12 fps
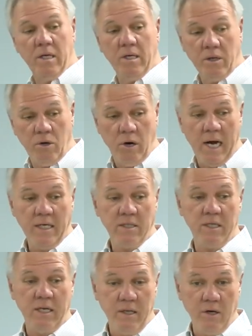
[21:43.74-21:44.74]
uh,
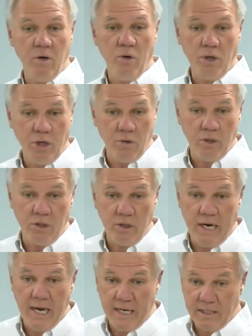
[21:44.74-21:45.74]
Christ and the early
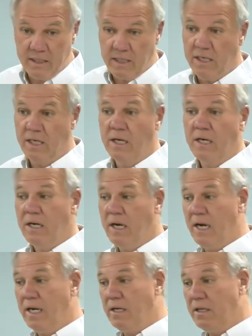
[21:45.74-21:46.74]
Christianity
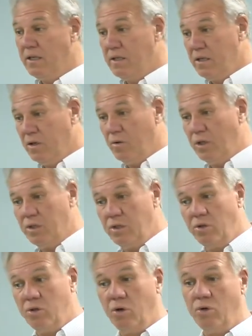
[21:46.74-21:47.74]
and the
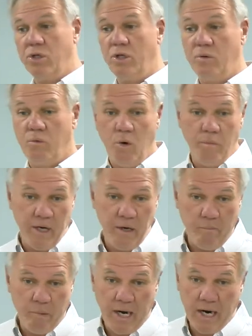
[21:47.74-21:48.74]
Christian church in the Roman
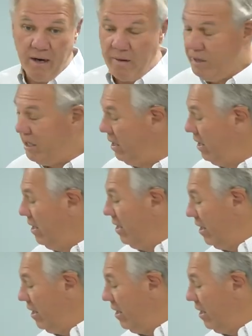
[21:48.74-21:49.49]
Empire. I mean,